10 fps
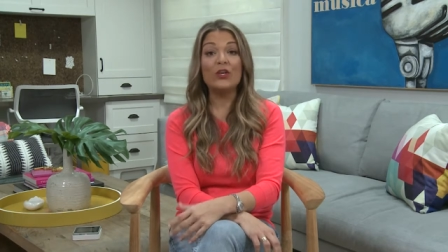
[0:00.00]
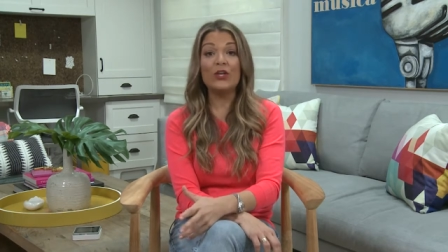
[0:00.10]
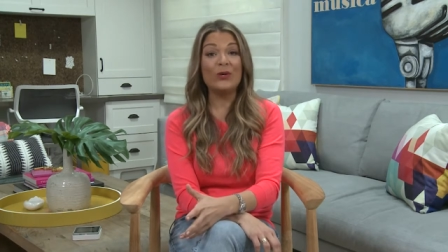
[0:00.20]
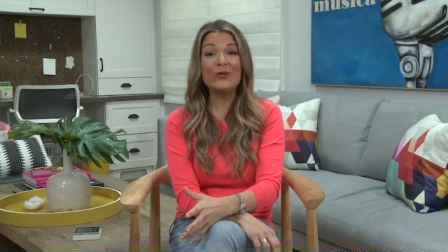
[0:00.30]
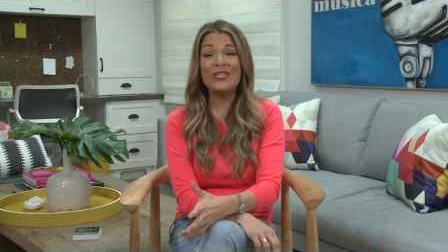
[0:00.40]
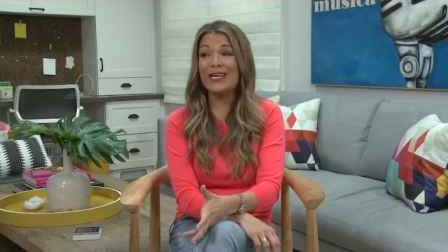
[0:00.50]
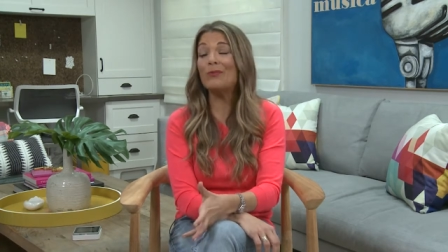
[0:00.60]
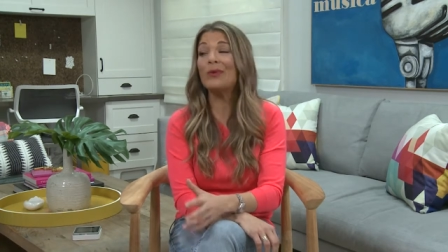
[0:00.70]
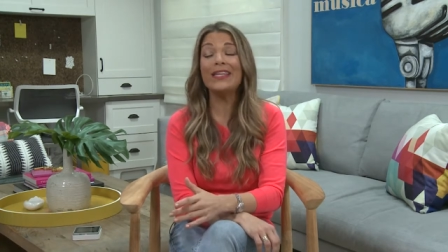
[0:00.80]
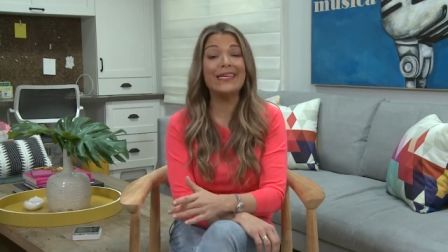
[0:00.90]
huge it
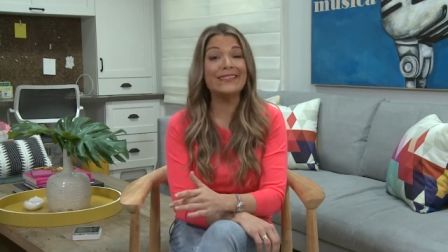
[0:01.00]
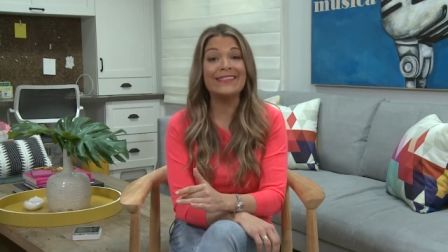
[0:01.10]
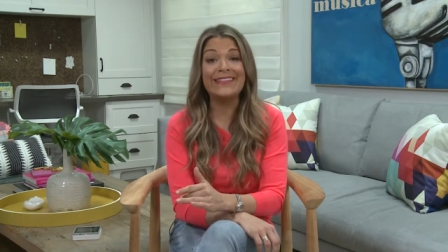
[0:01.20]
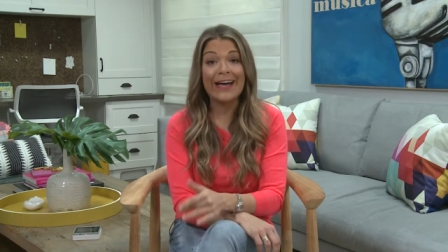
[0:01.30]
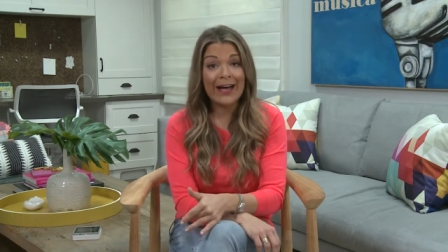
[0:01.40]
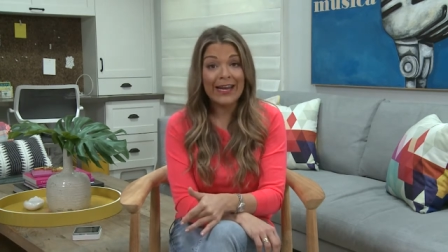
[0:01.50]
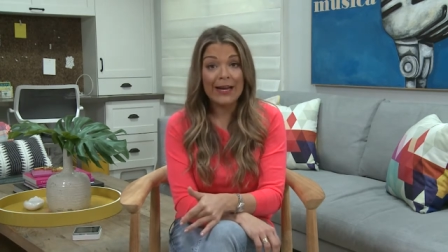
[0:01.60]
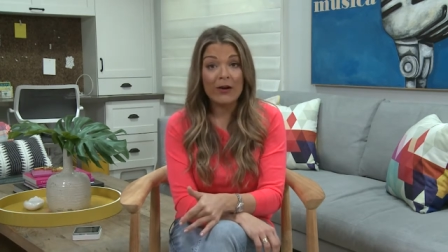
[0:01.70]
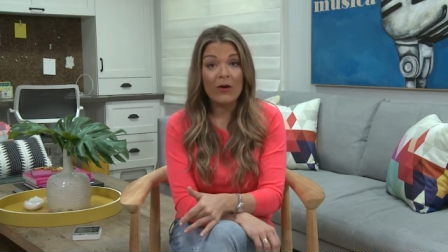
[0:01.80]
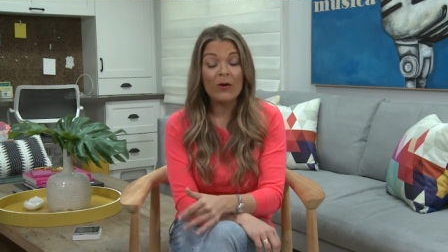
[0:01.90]
really is not at
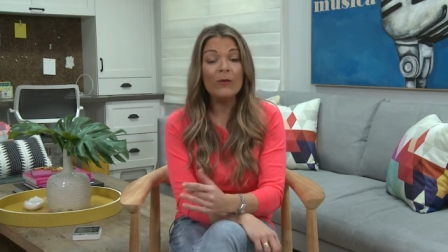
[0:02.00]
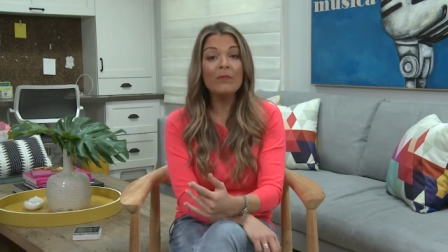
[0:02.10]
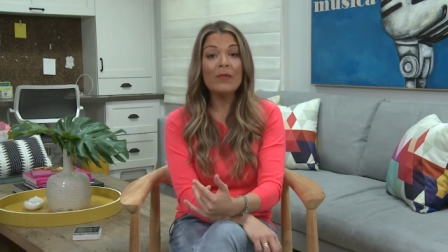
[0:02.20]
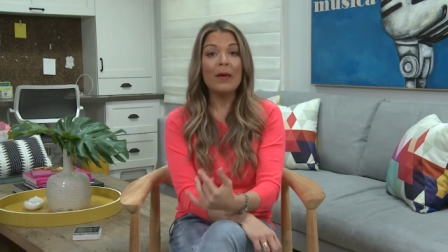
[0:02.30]
all